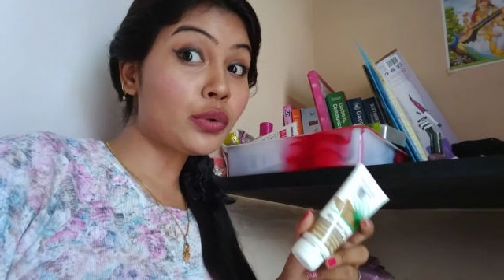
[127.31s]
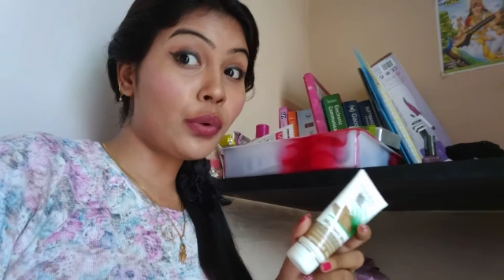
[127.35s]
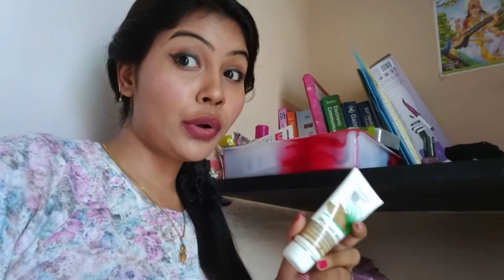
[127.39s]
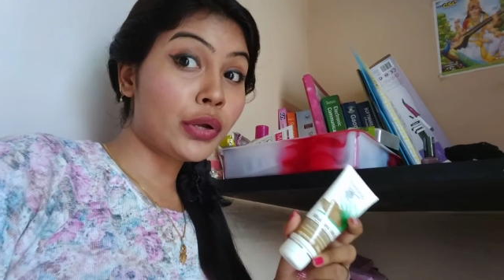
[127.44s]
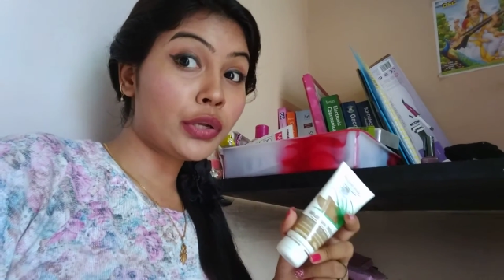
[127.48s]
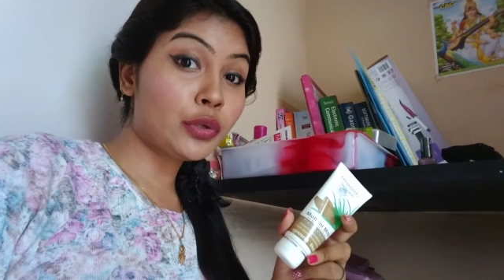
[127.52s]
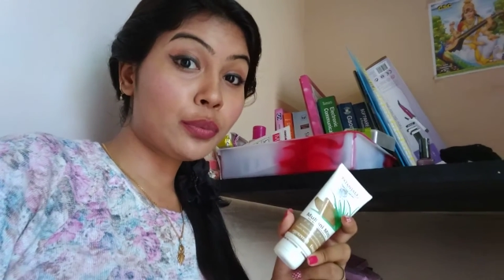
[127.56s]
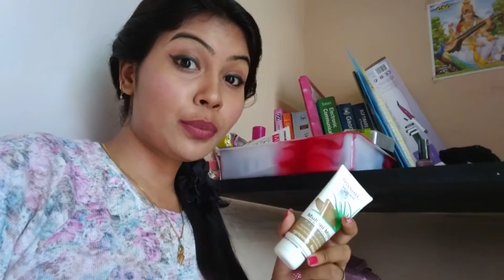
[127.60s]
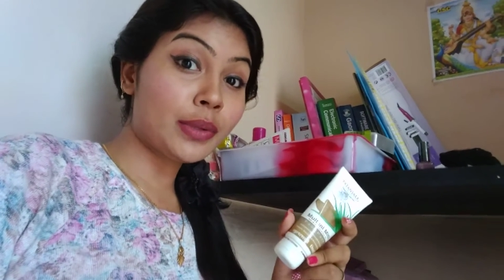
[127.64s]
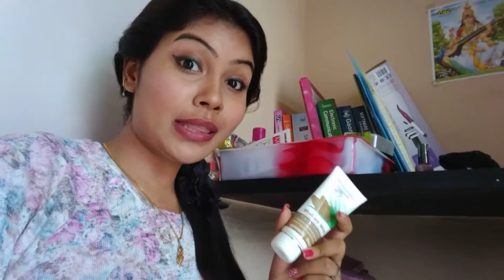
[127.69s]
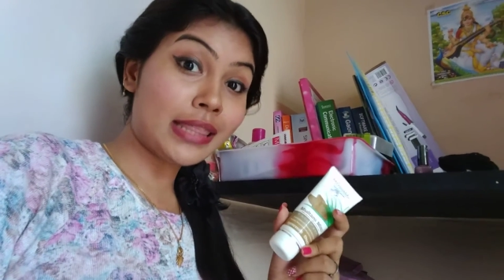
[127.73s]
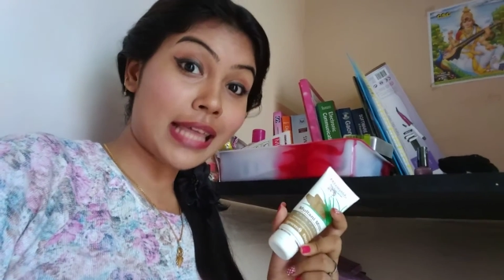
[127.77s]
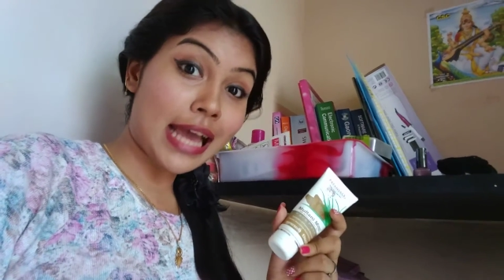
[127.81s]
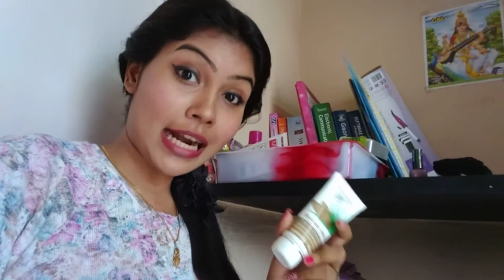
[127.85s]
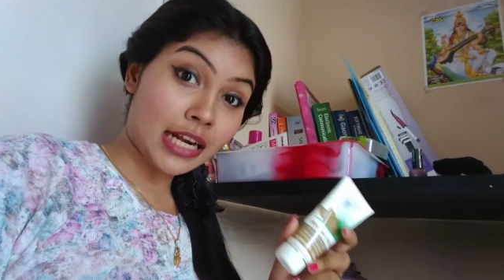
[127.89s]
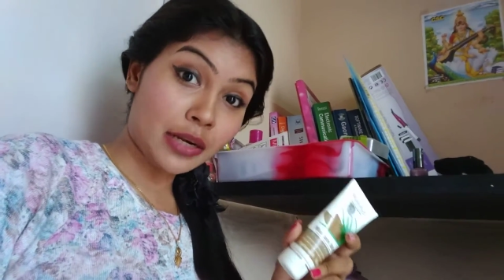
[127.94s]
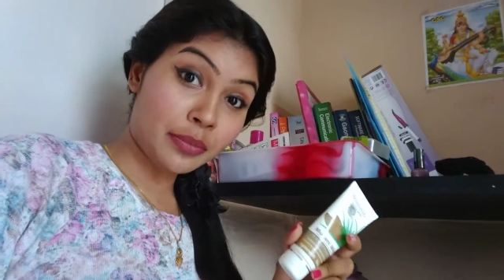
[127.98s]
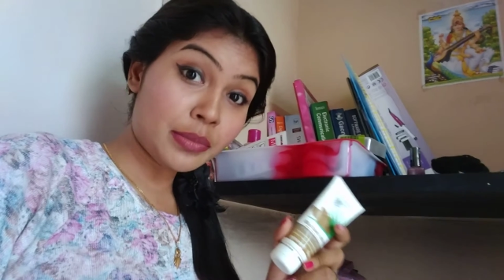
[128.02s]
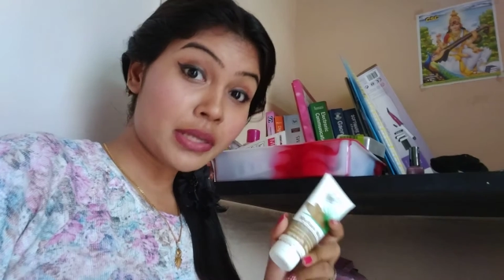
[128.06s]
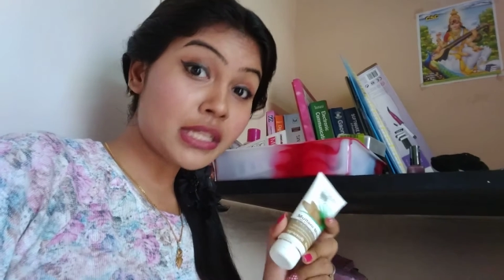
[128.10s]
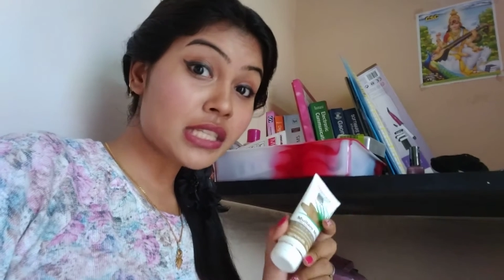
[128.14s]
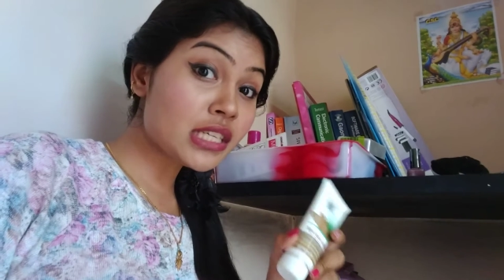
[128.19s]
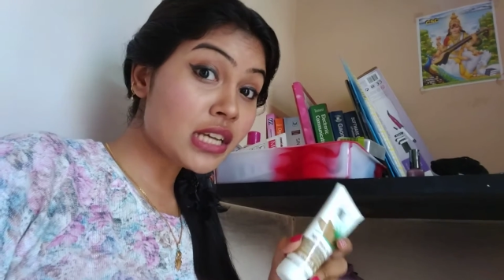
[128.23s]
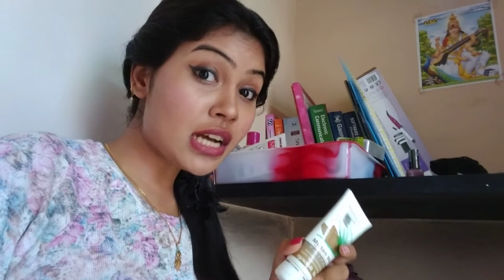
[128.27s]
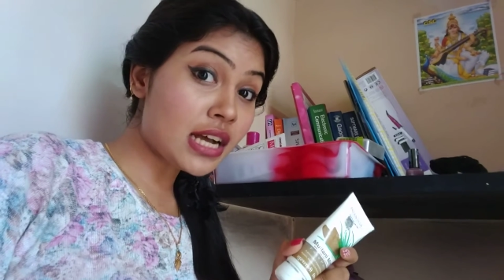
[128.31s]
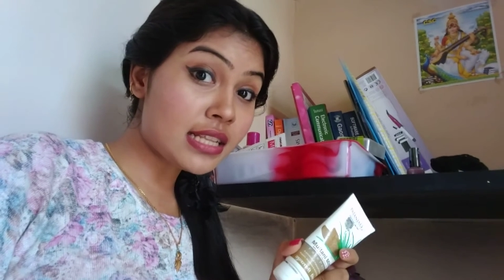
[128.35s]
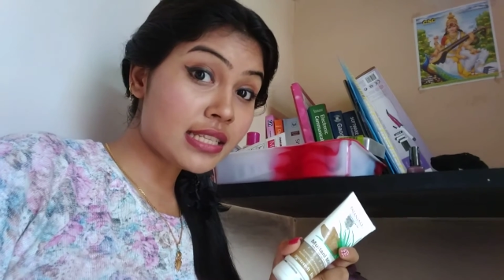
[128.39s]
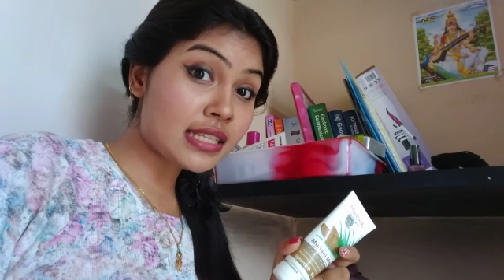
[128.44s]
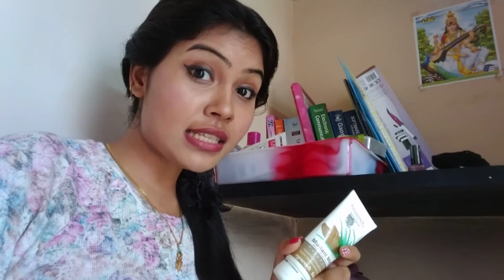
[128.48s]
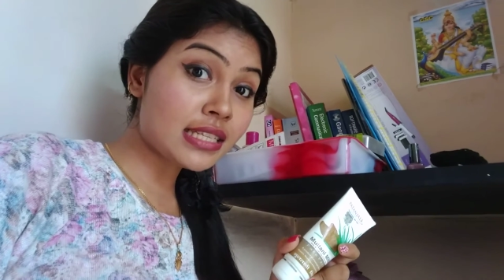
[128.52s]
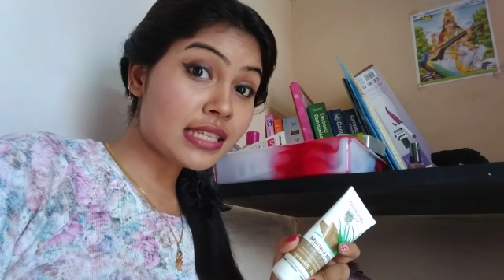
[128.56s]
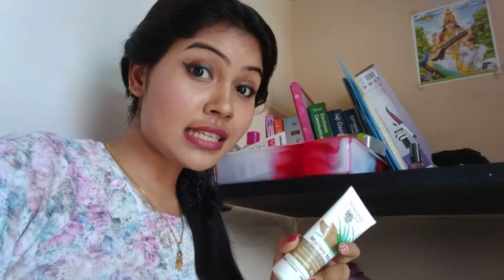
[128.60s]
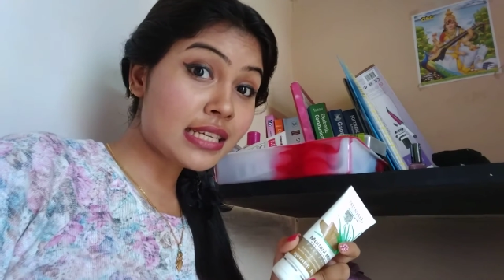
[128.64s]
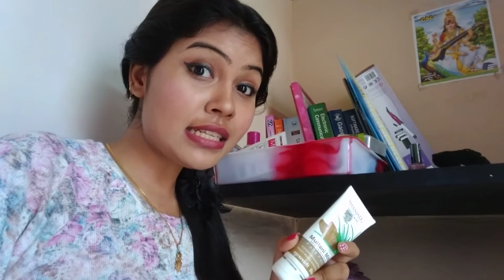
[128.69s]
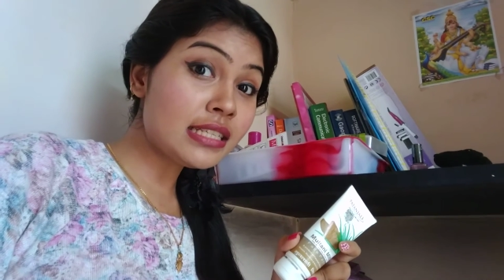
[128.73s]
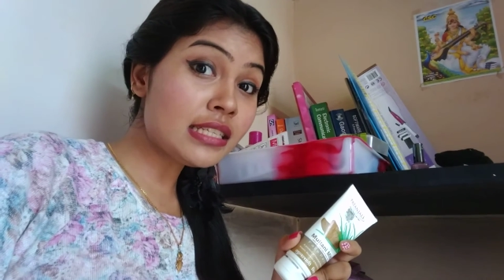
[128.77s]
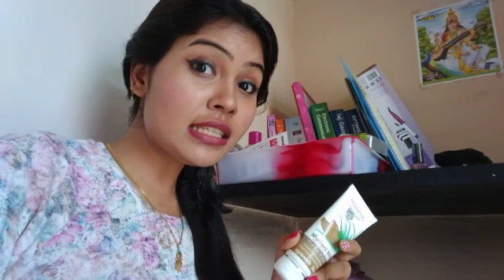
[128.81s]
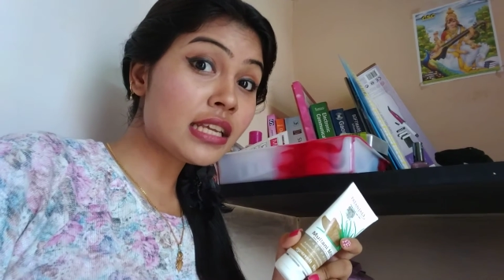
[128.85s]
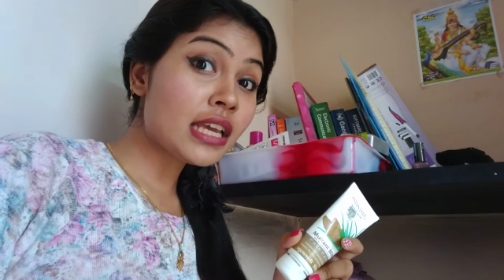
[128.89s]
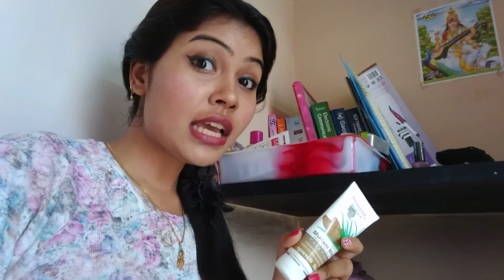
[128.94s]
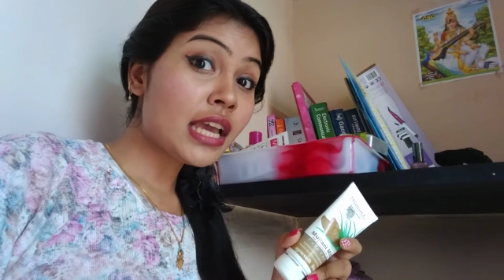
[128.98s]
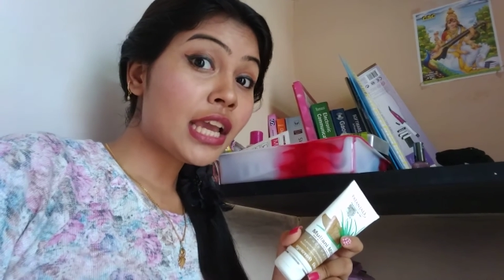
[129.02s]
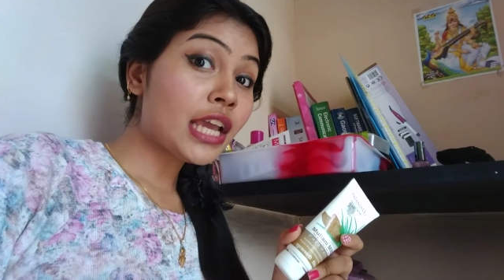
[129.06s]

going to be that much constant.